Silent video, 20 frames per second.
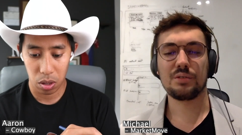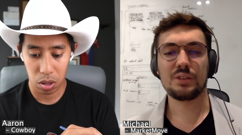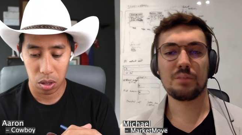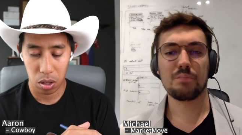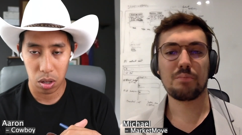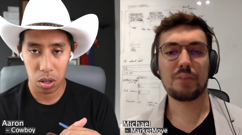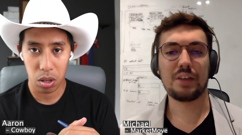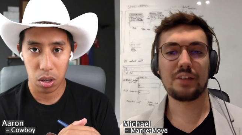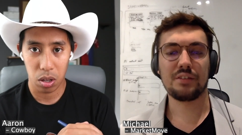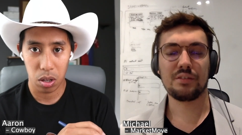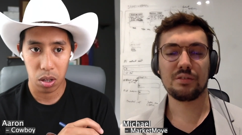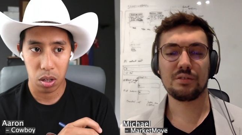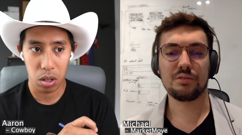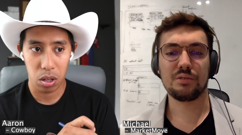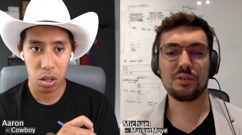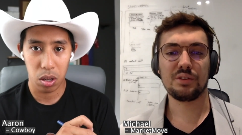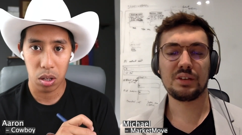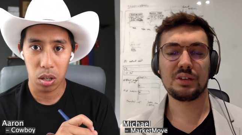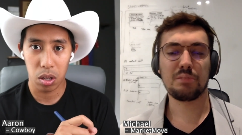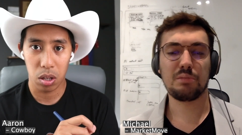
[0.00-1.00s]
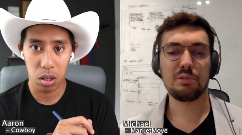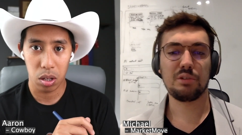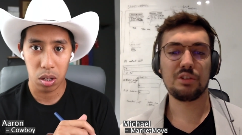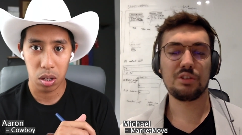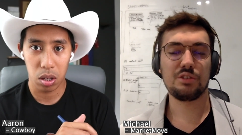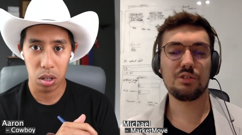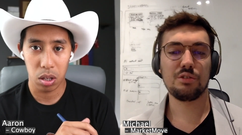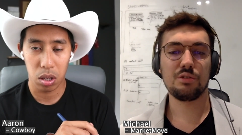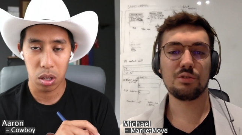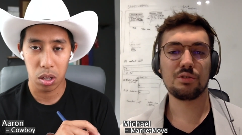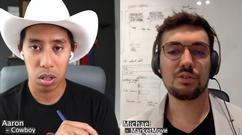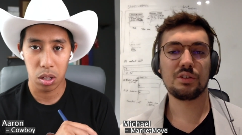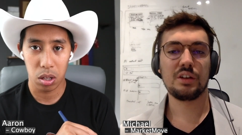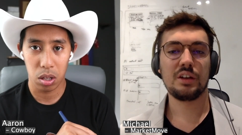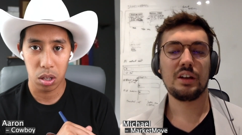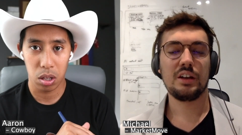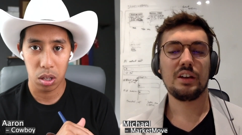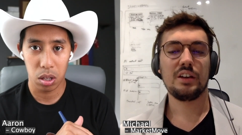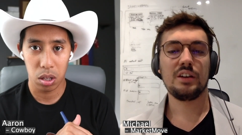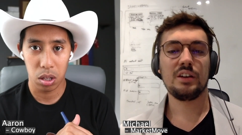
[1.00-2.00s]
Speaker 1: some patterns. For example, it's used
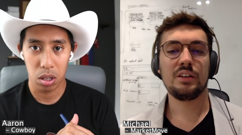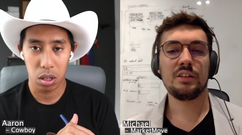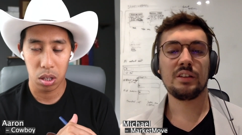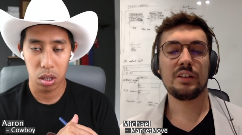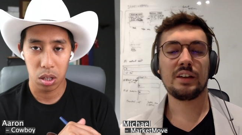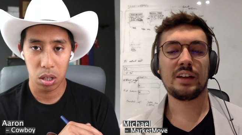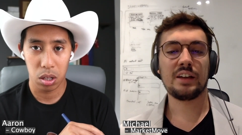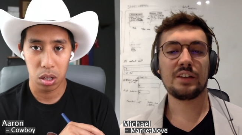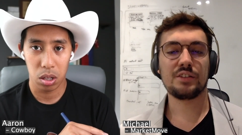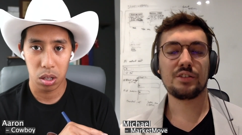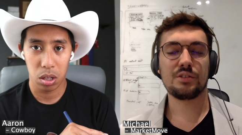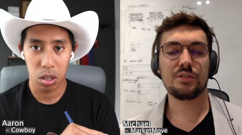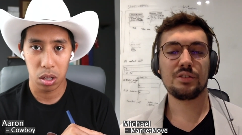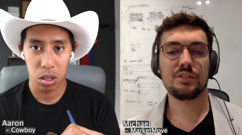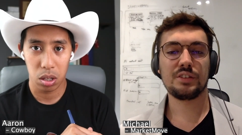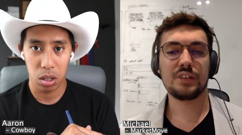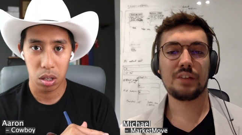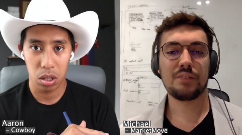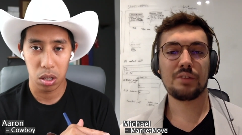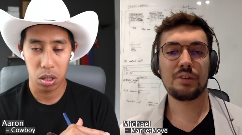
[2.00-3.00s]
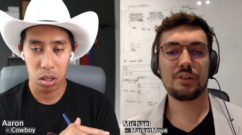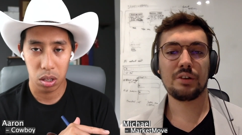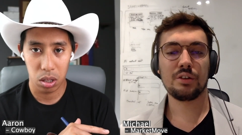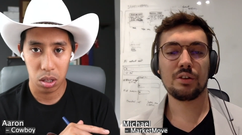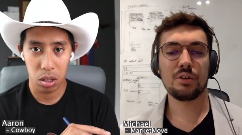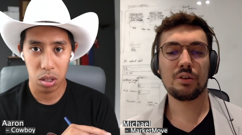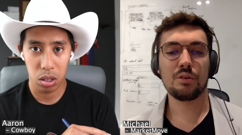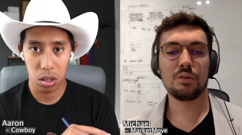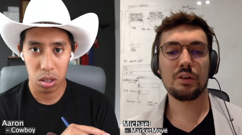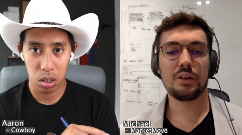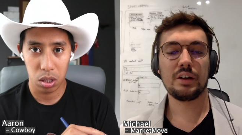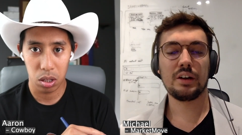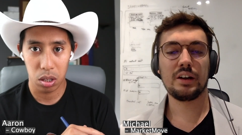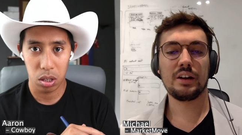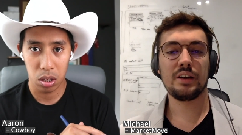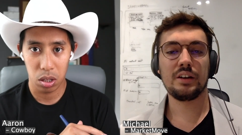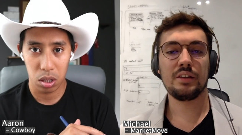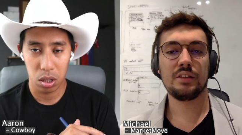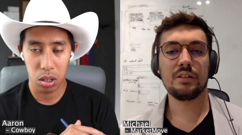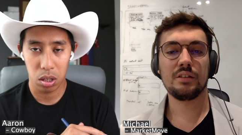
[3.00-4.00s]
in cancer discovery, you know,
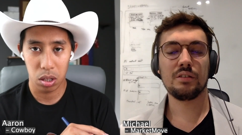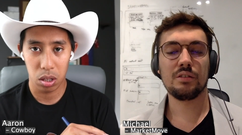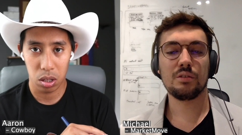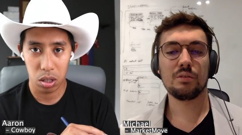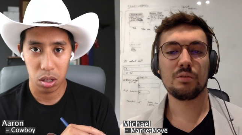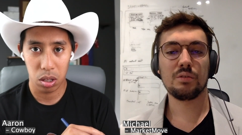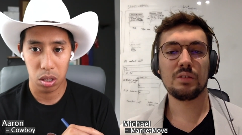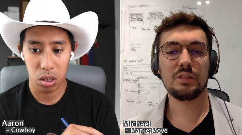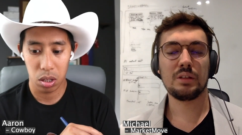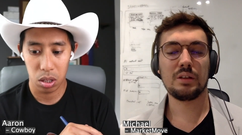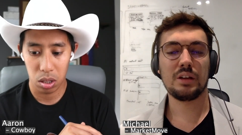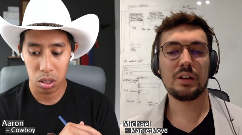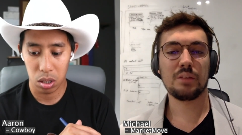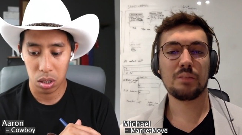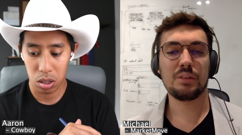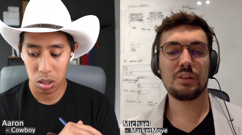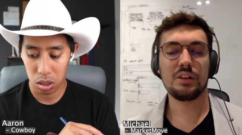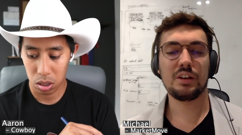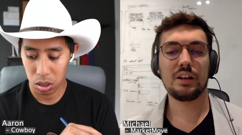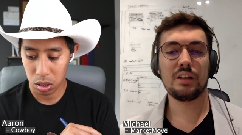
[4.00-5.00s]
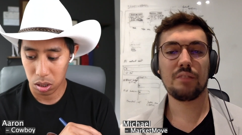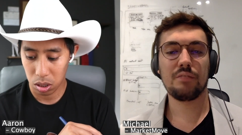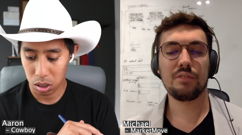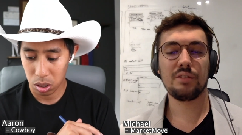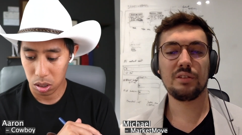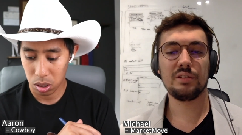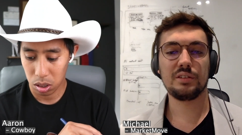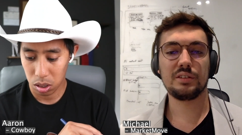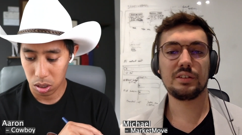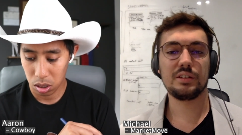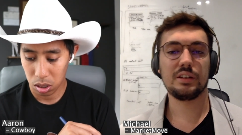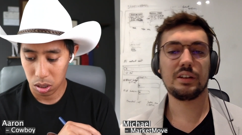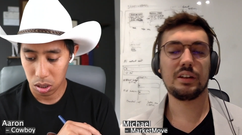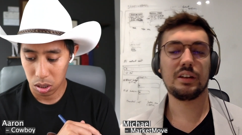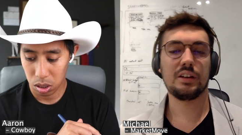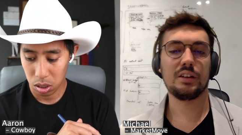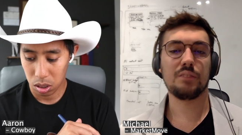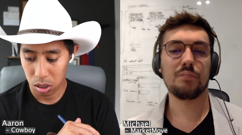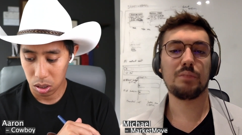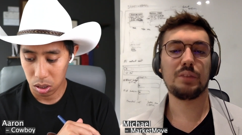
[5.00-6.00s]
in like medical fields,
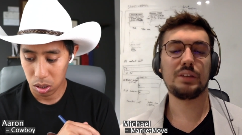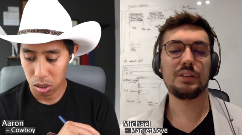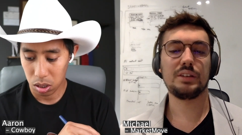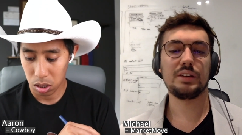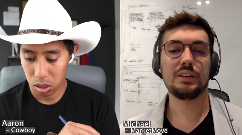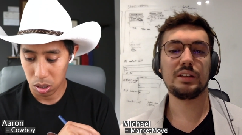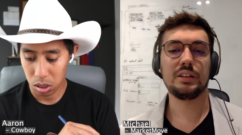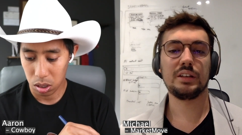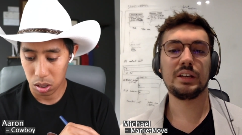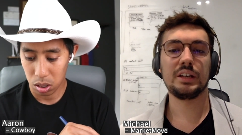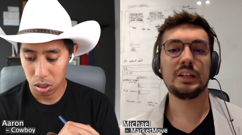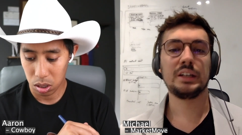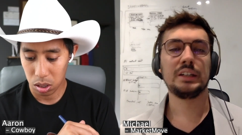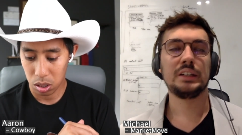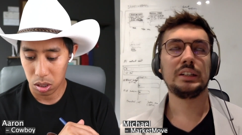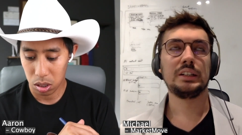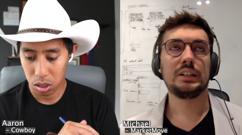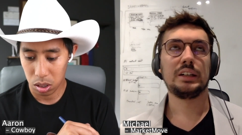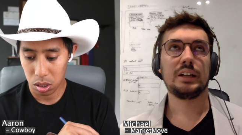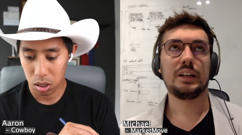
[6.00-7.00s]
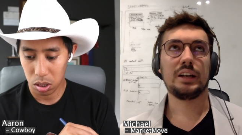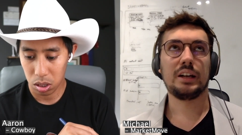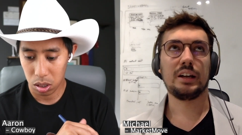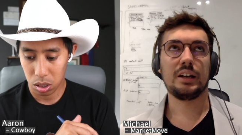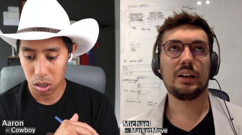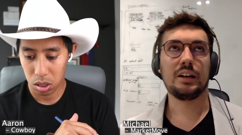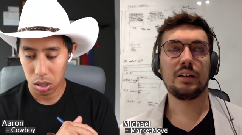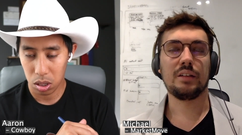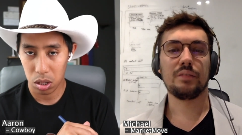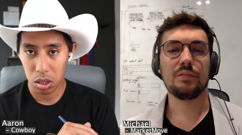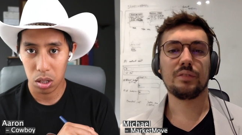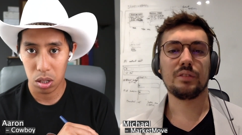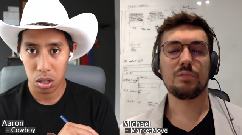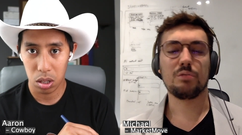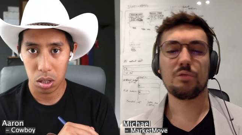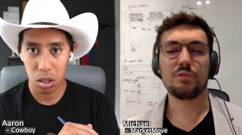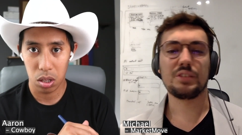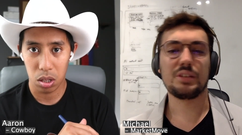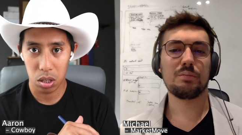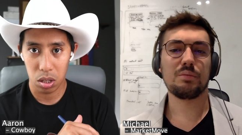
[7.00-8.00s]
basically
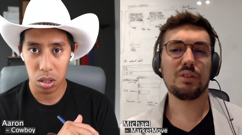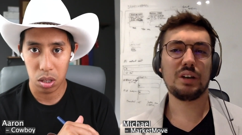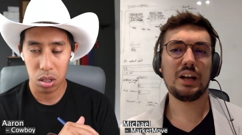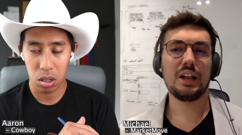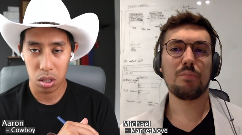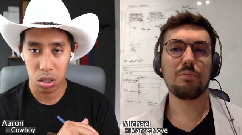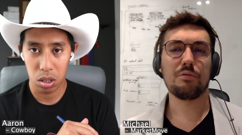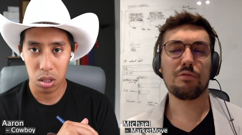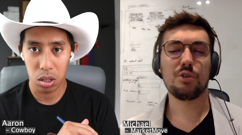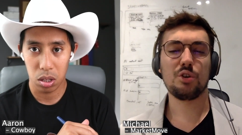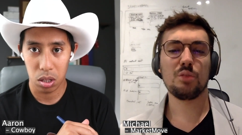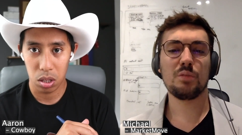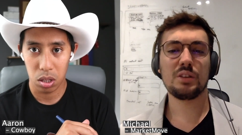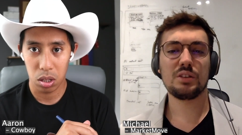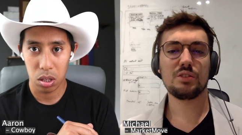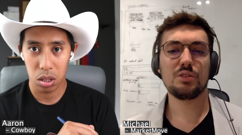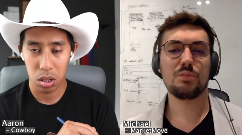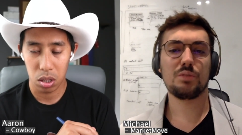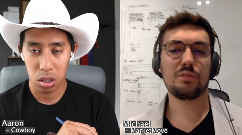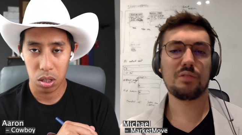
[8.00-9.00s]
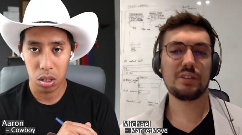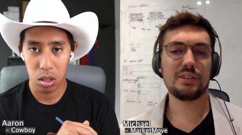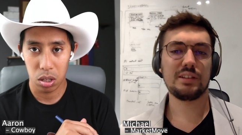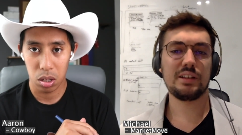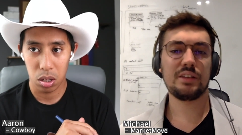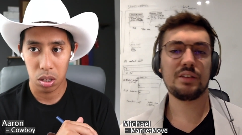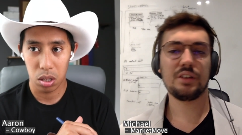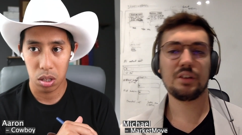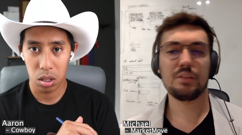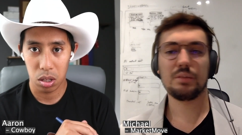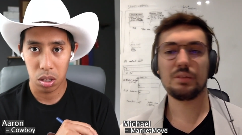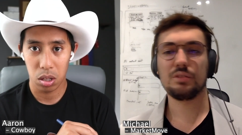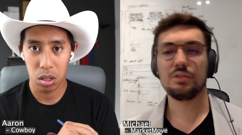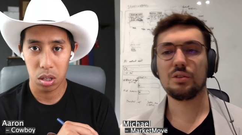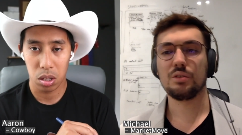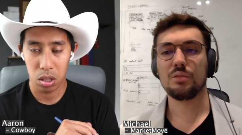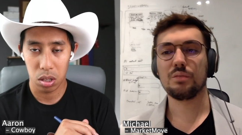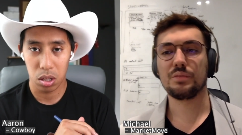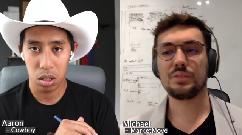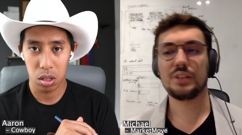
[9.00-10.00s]
with some help of humans, supervised learning, but, you
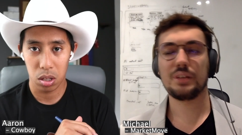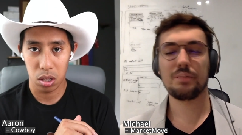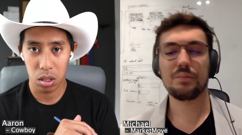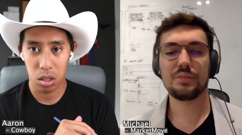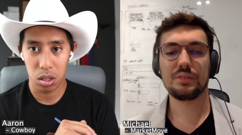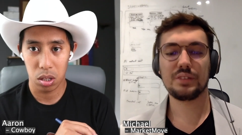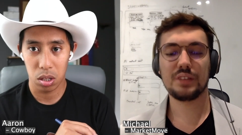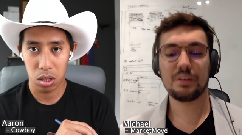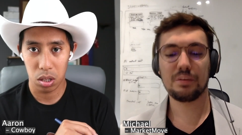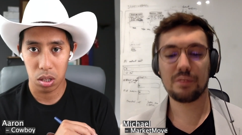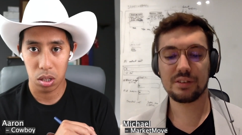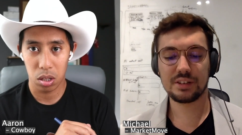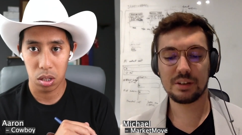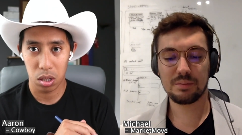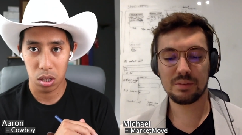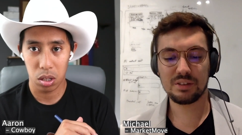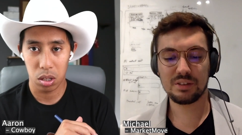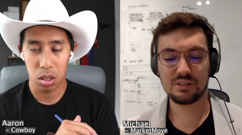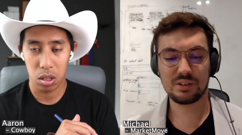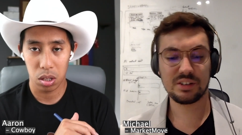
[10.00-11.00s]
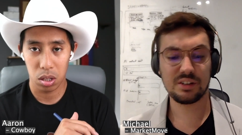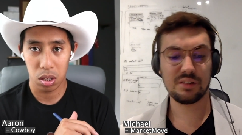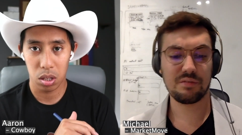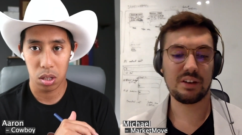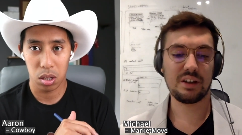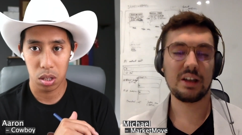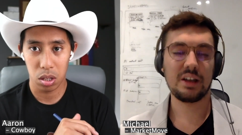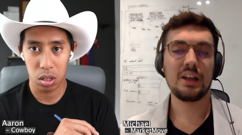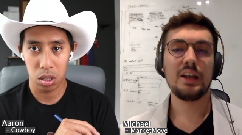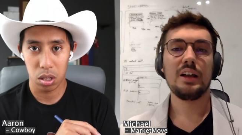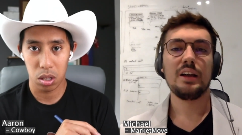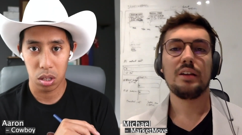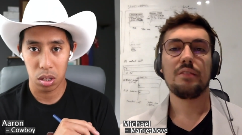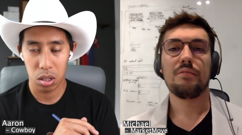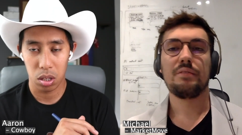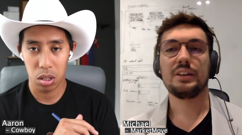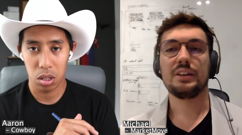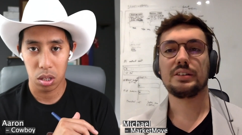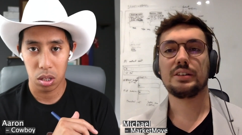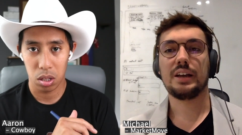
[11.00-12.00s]
know, some interesting
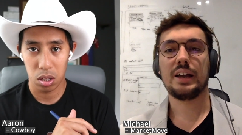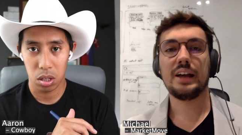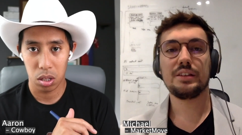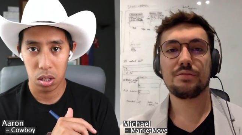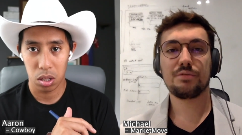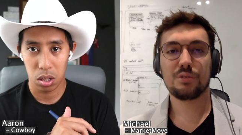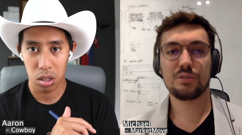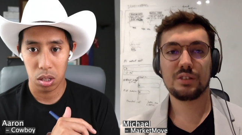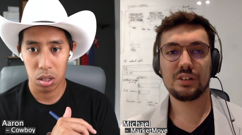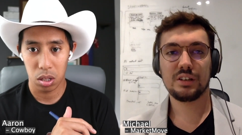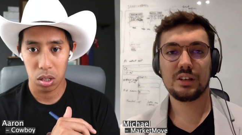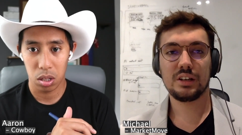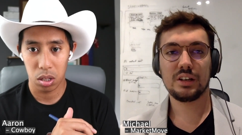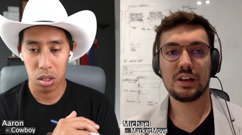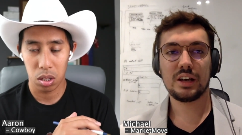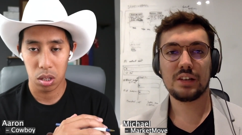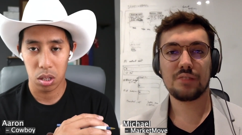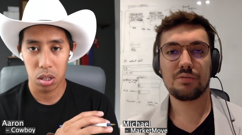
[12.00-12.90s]
things. As for the